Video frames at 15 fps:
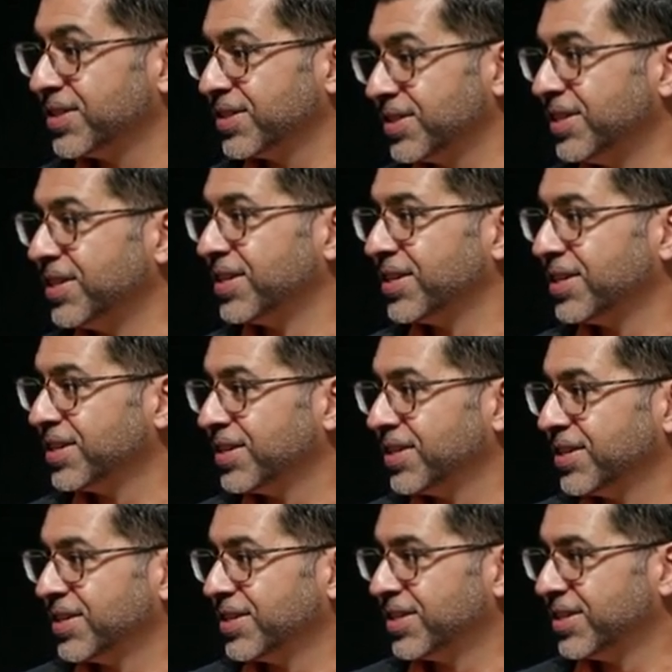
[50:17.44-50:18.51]
Is yeah. there anything you want
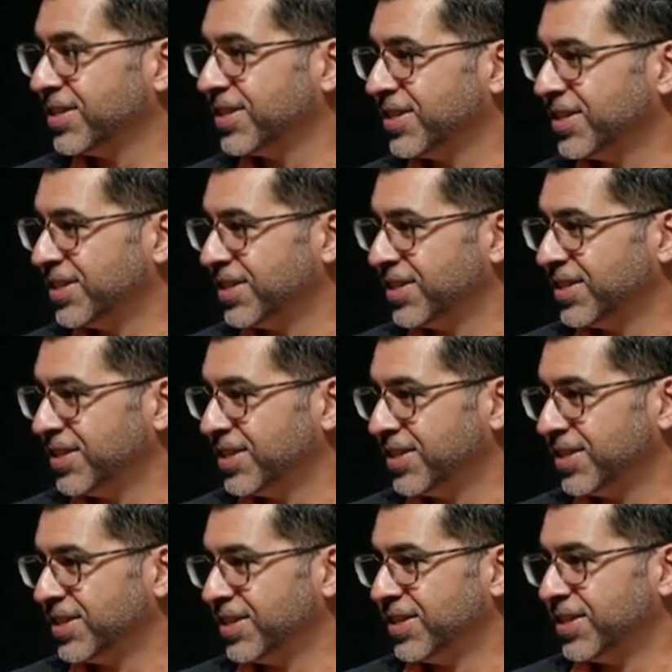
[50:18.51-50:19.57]
to challenge them to do
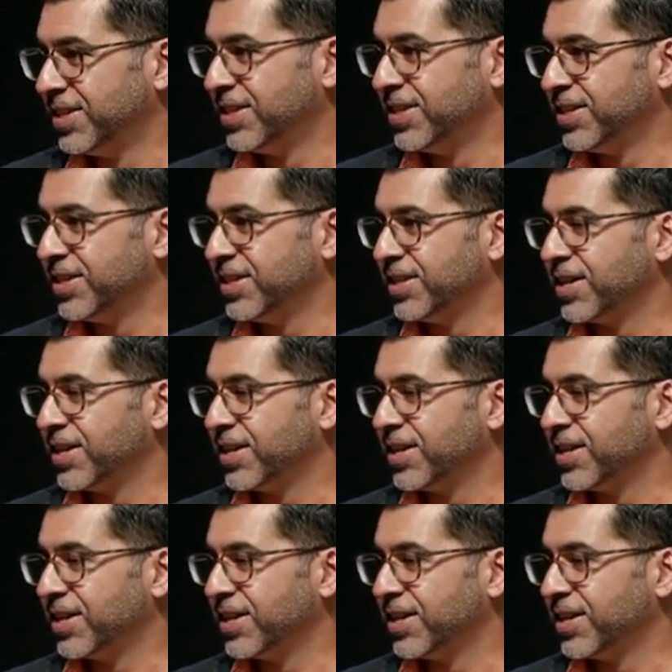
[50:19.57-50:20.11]
during lunch?